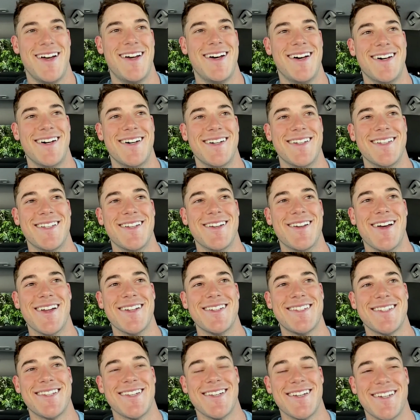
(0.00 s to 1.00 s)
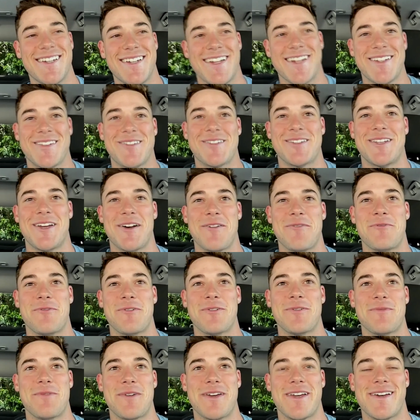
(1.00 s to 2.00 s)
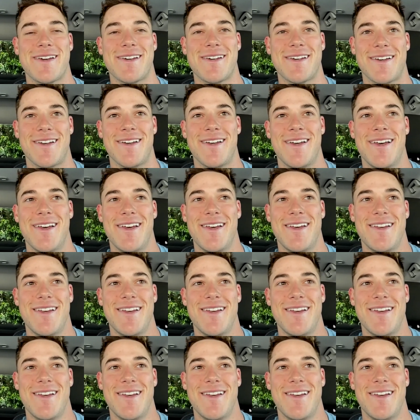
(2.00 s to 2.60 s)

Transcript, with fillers: No, that's a tough one. We have